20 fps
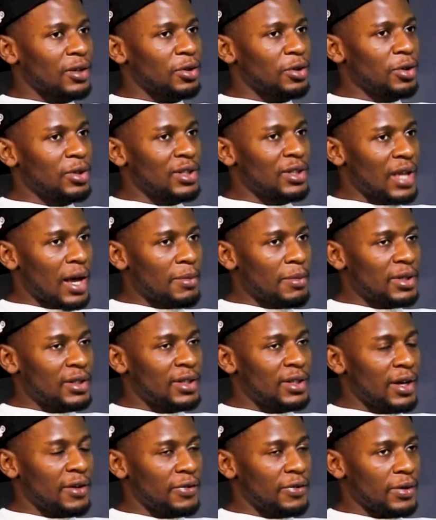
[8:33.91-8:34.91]
know the time he
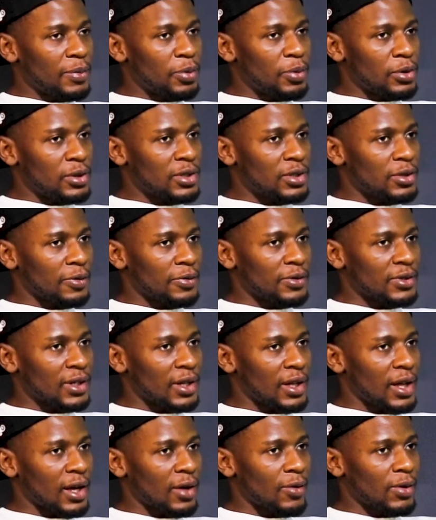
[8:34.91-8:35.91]
deaf a police officer,
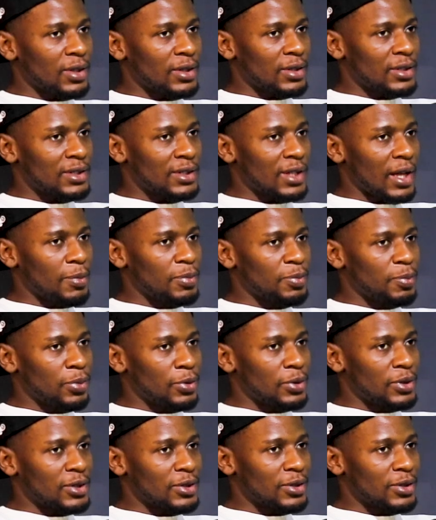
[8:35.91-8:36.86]
like when he slapped police.